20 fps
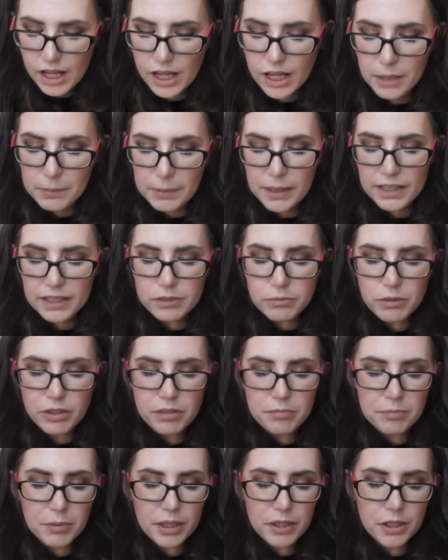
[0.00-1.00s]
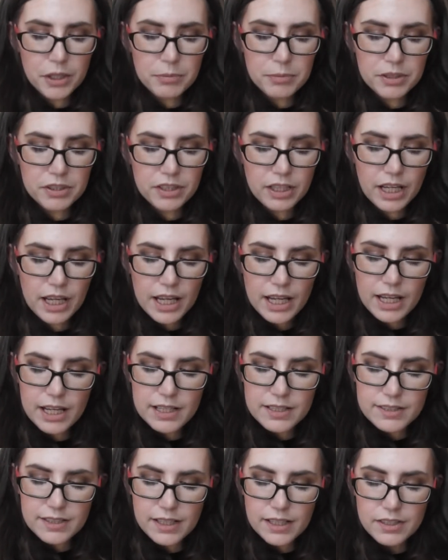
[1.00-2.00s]
I picked one of my Urban
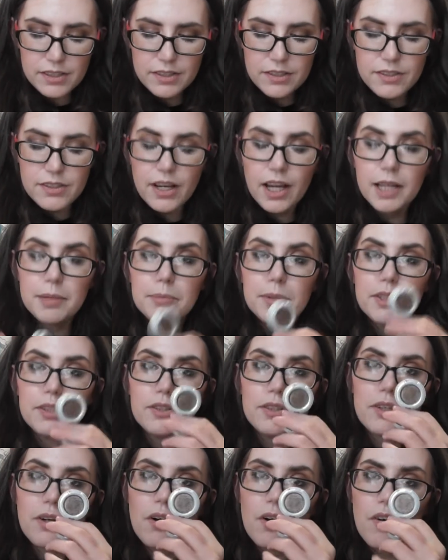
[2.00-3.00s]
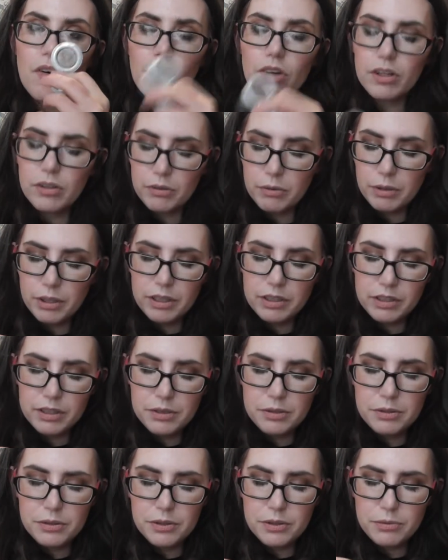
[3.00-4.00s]
Decays in Diamond Dog. I'll quickly
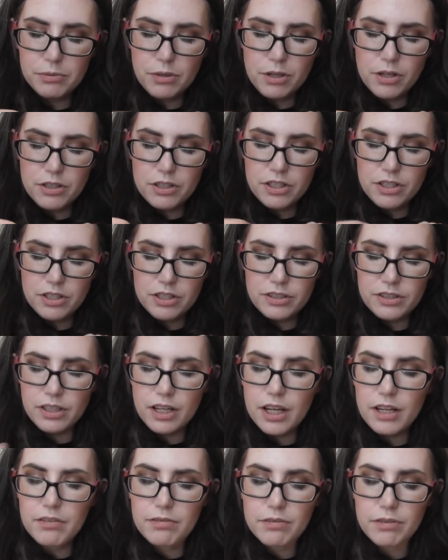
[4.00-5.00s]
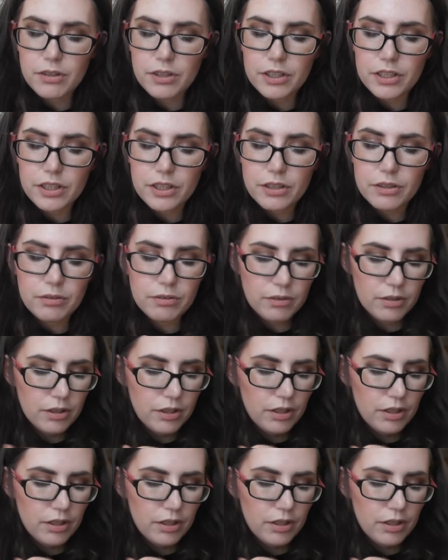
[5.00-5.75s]
swatch this guy for you.